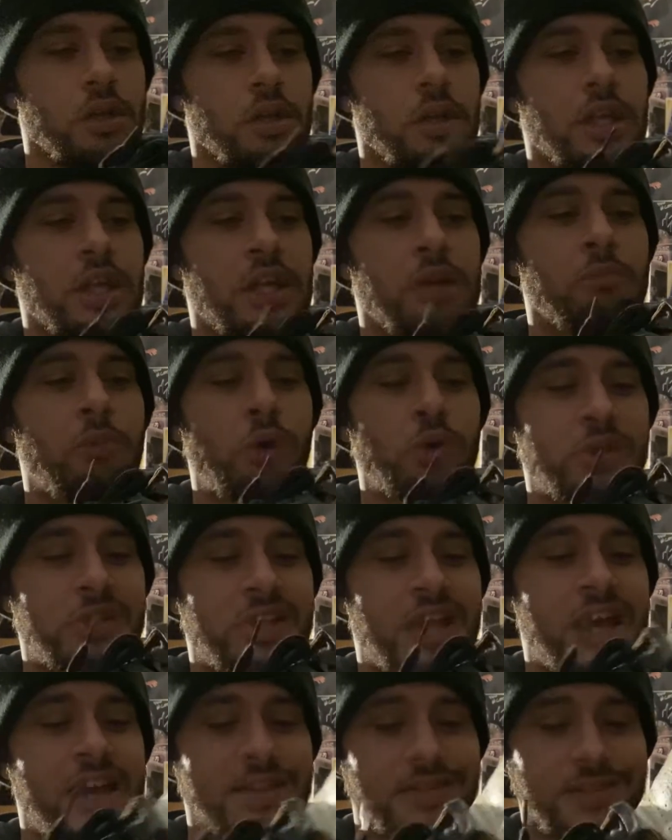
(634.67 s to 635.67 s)
in most
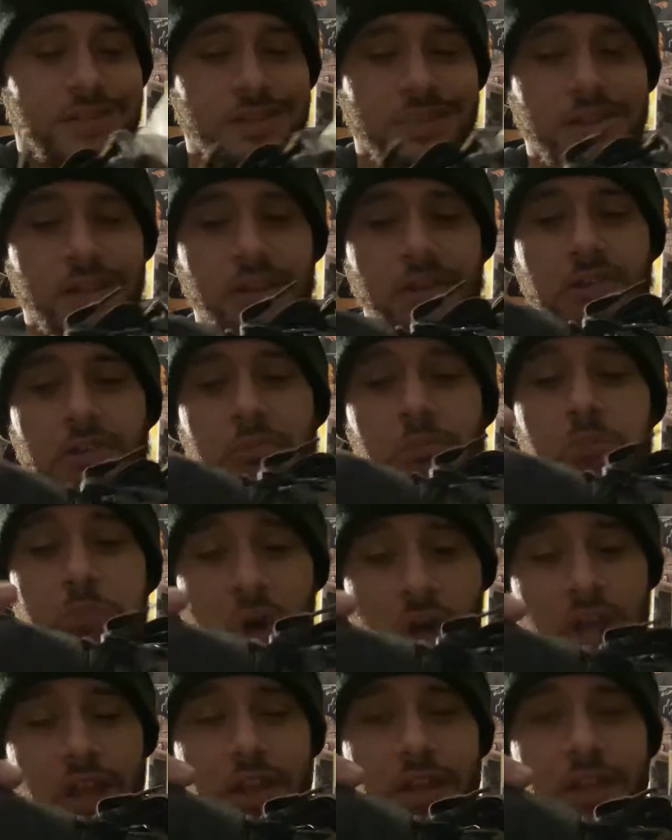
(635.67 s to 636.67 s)
sizes. But